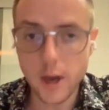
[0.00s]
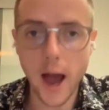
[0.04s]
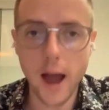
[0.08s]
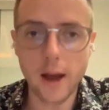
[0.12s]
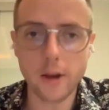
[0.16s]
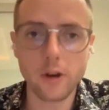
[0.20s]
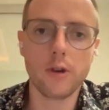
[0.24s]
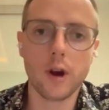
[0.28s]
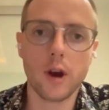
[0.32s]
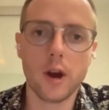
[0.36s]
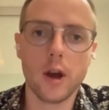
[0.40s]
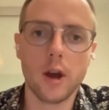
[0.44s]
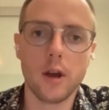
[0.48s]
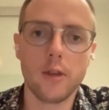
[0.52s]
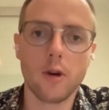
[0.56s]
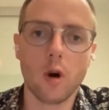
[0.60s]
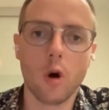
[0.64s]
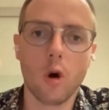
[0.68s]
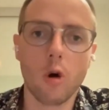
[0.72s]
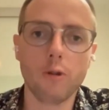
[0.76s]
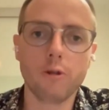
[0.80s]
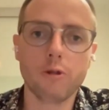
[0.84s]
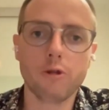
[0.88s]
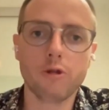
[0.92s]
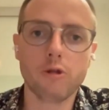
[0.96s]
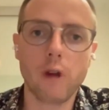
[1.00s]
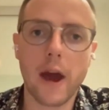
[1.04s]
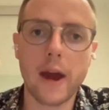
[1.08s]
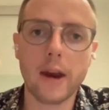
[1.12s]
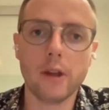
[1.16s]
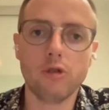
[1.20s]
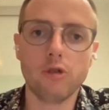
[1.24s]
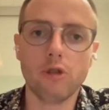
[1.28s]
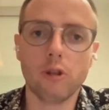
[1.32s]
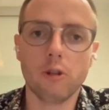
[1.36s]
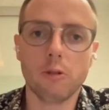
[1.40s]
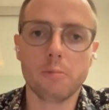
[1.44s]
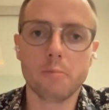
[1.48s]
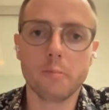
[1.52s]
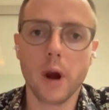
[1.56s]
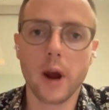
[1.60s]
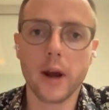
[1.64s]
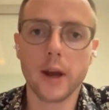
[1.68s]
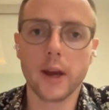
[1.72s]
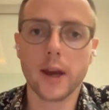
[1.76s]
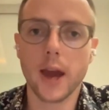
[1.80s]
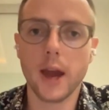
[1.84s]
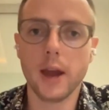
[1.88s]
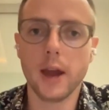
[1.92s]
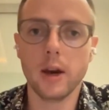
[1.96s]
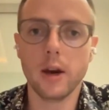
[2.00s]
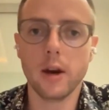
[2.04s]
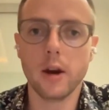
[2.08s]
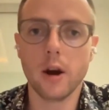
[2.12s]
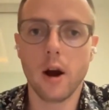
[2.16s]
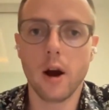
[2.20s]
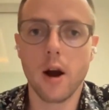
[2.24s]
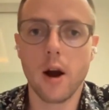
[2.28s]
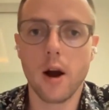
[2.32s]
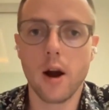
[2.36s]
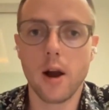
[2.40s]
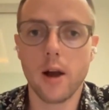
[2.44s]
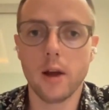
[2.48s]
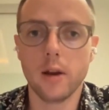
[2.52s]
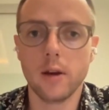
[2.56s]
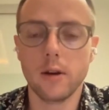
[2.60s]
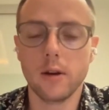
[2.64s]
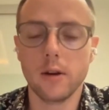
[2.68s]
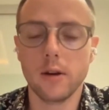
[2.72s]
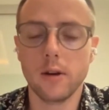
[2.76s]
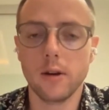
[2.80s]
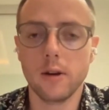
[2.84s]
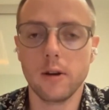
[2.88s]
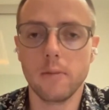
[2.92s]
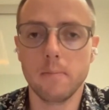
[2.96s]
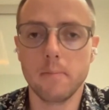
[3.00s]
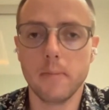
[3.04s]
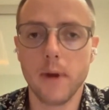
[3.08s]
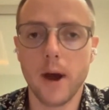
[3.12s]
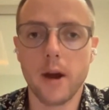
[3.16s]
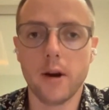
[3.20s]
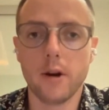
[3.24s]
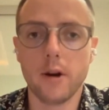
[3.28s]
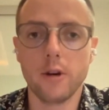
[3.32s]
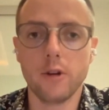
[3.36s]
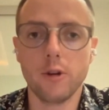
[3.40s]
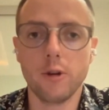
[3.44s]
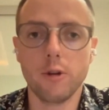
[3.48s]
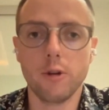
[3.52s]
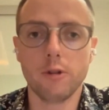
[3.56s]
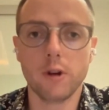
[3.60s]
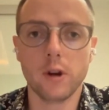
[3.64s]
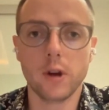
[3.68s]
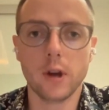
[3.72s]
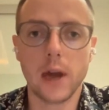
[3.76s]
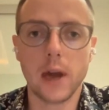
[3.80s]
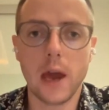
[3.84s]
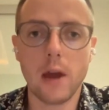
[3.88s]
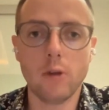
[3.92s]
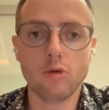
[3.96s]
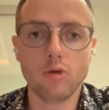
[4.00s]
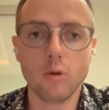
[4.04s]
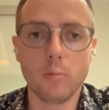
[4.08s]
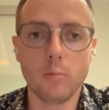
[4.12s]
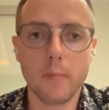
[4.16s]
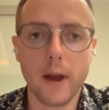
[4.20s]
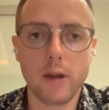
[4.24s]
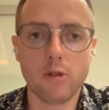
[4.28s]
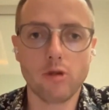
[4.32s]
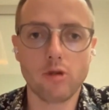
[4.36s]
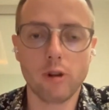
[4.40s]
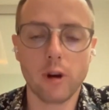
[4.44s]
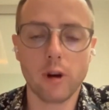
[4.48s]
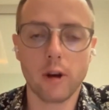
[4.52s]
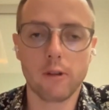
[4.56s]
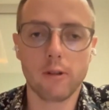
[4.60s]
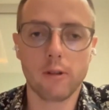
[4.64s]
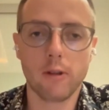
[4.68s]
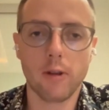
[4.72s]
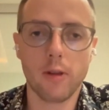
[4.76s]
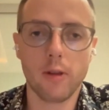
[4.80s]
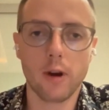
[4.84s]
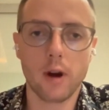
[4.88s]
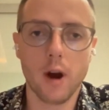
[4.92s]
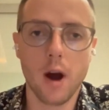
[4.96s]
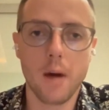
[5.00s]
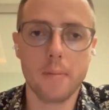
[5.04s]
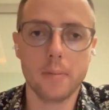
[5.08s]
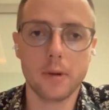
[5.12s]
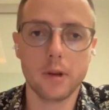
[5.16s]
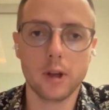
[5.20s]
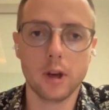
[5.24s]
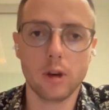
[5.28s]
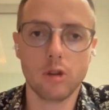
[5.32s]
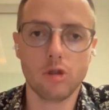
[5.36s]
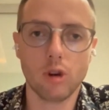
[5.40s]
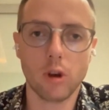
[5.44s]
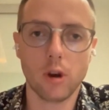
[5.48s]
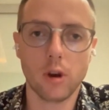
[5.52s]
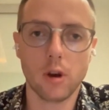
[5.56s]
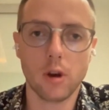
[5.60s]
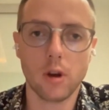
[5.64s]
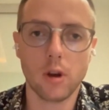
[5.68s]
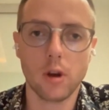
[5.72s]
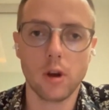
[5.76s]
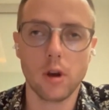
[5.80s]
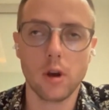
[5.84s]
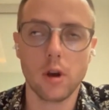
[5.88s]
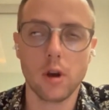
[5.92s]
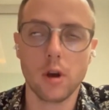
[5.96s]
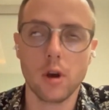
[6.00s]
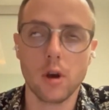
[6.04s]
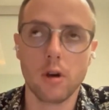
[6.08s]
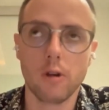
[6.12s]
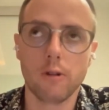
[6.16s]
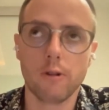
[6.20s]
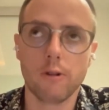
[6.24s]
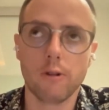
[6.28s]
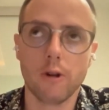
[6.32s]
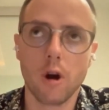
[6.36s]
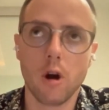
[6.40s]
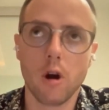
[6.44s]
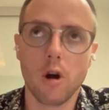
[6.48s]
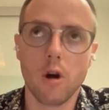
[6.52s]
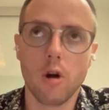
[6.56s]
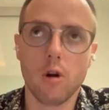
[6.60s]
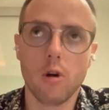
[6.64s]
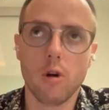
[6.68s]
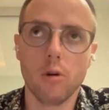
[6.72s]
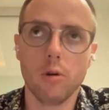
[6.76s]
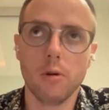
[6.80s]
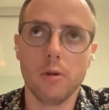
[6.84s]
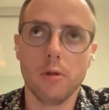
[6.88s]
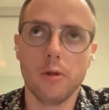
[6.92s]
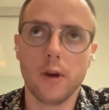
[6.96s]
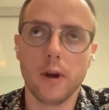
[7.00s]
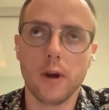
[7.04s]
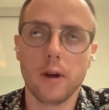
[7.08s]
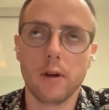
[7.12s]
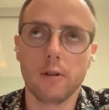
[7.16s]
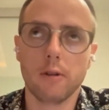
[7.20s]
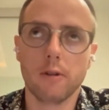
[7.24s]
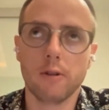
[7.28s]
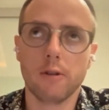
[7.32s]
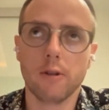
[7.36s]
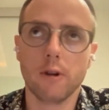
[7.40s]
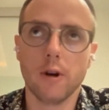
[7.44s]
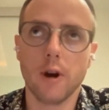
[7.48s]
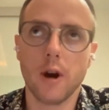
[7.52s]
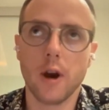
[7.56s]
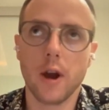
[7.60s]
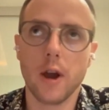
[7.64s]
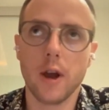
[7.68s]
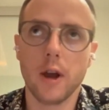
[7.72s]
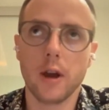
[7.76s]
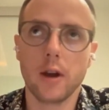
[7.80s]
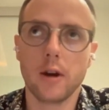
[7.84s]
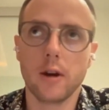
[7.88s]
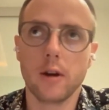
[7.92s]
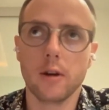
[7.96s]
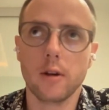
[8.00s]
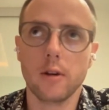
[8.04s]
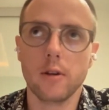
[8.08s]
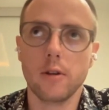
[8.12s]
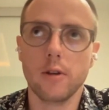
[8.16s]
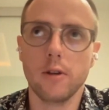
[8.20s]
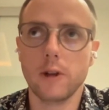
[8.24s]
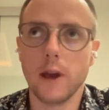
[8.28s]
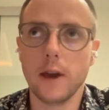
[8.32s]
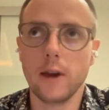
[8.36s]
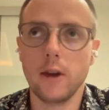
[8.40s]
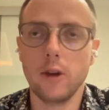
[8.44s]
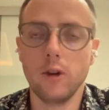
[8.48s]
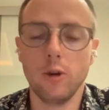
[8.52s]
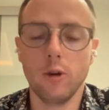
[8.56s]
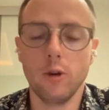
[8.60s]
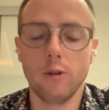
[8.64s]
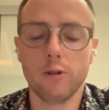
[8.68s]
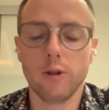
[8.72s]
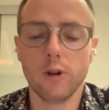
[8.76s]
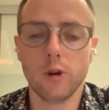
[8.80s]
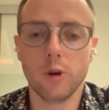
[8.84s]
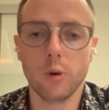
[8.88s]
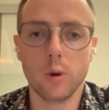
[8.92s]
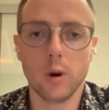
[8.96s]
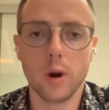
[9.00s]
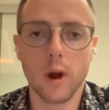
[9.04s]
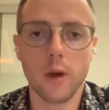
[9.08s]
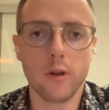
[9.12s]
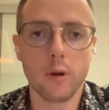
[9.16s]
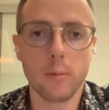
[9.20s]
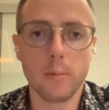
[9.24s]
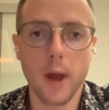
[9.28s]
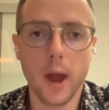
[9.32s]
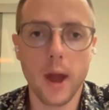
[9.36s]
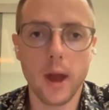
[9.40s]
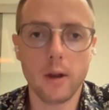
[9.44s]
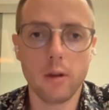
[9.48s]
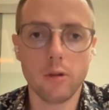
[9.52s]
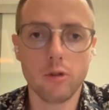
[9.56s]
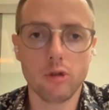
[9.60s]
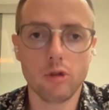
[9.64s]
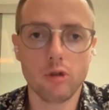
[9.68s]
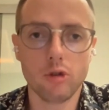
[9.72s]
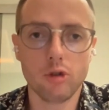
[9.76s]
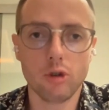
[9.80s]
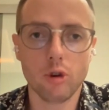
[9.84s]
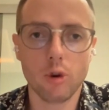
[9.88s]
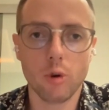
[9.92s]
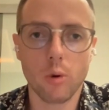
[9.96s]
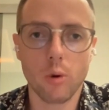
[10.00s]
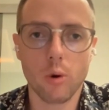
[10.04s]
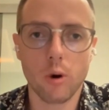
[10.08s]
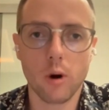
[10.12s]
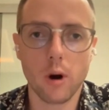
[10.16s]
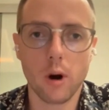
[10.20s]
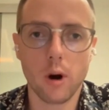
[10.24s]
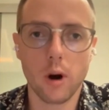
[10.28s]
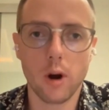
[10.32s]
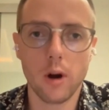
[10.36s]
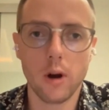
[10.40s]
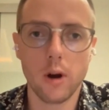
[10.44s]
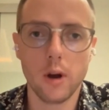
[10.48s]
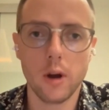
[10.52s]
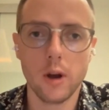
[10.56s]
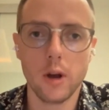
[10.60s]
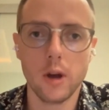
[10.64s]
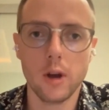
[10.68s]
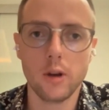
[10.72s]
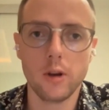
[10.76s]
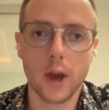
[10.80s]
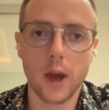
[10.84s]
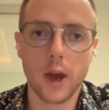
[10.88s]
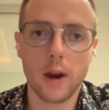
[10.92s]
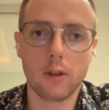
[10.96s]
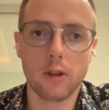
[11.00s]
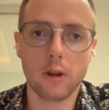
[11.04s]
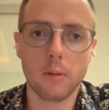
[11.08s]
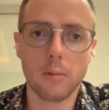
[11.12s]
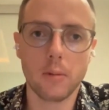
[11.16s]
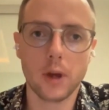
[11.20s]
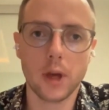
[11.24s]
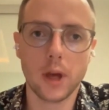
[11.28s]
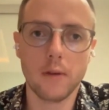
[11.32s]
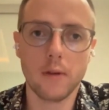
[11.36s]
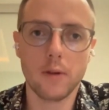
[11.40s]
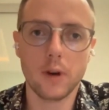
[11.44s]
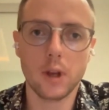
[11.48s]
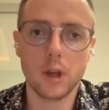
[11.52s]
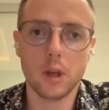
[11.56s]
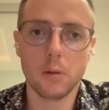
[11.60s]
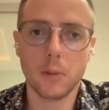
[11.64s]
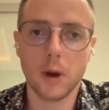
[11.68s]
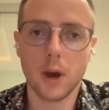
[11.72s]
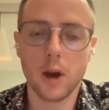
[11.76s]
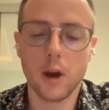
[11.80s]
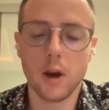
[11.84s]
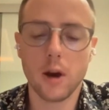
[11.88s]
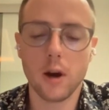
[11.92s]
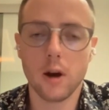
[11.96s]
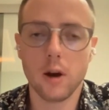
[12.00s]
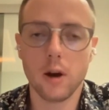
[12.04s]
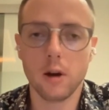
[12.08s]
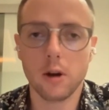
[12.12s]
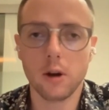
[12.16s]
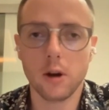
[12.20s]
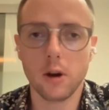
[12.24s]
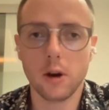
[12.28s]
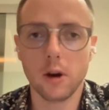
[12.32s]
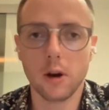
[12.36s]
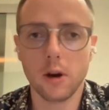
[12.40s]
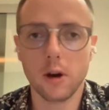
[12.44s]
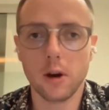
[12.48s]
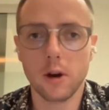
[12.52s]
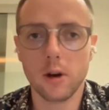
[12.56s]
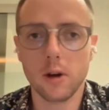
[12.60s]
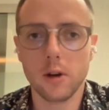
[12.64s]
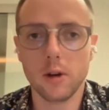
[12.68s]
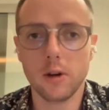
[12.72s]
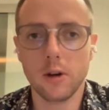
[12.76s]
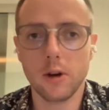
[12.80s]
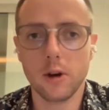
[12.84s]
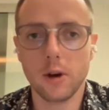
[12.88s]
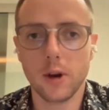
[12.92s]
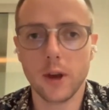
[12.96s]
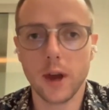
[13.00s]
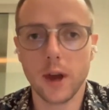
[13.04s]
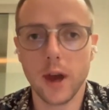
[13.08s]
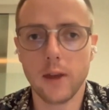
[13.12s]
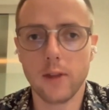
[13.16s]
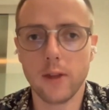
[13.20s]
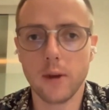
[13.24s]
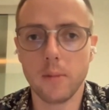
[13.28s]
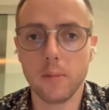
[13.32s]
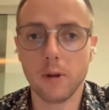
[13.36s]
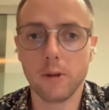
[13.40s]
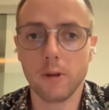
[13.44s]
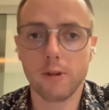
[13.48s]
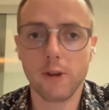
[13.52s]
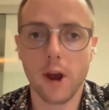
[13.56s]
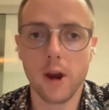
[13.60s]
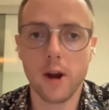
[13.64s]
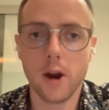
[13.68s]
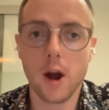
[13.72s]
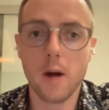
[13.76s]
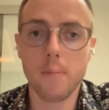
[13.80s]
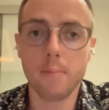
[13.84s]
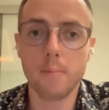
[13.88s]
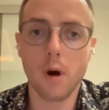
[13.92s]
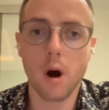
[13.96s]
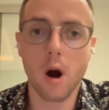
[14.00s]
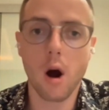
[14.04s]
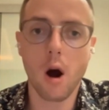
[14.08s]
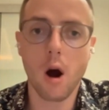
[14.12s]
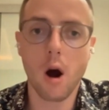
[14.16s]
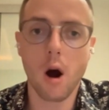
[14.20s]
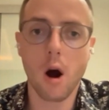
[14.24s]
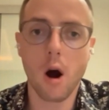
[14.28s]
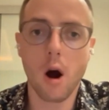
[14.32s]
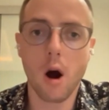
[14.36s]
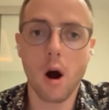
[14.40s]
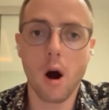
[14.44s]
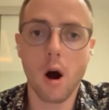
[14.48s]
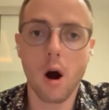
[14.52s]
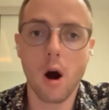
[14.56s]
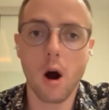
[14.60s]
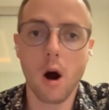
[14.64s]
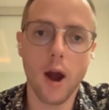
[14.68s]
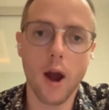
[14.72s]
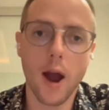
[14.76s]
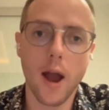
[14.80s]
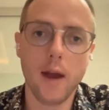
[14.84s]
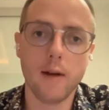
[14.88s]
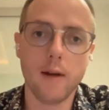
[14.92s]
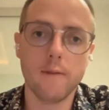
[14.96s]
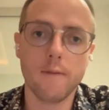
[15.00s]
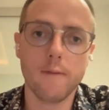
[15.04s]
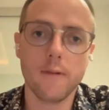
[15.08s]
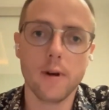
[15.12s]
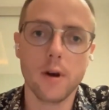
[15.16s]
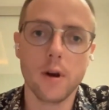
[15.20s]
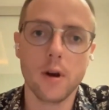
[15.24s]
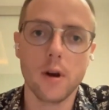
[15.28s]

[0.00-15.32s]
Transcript: Yeah, the whole strategy is predicated on better user engagement metrics than the competition. So things like taking user to another page or getting them to give an email or getting them to sign up all drive